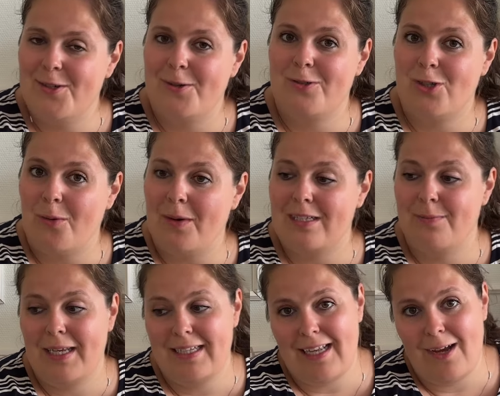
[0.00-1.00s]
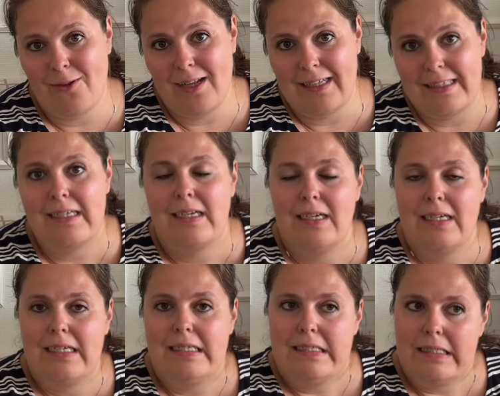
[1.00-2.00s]
to Germany's biggest outlet,
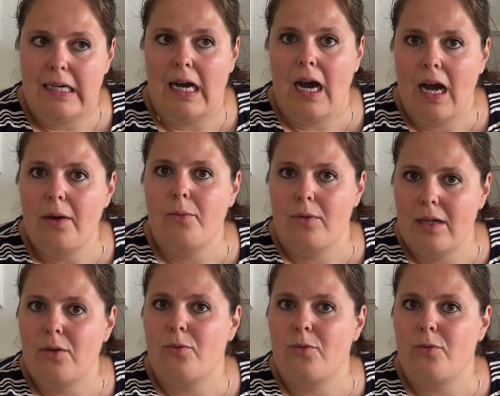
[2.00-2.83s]
I will